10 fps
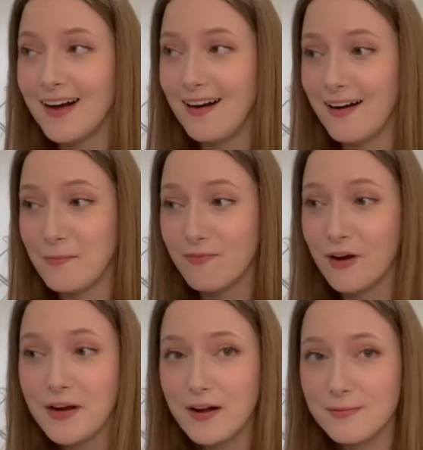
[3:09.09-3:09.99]
I'm very
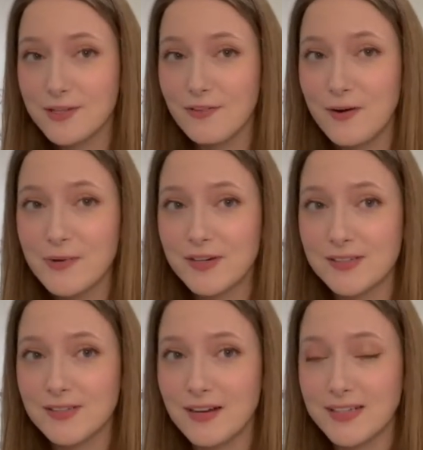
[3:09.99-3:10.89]
calm so far, because
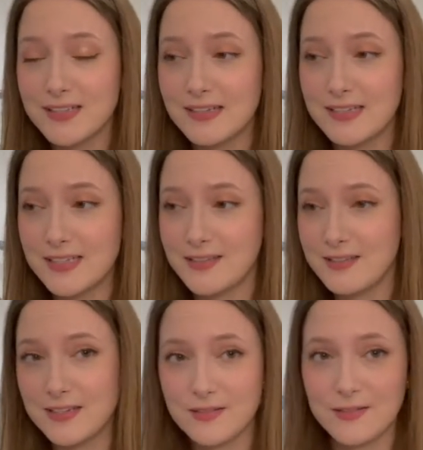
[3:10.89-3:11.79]

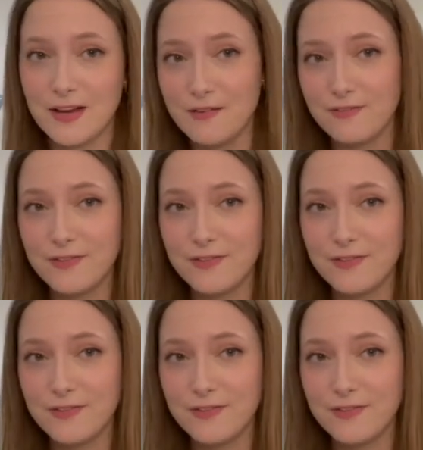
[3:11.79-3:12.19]
this kind of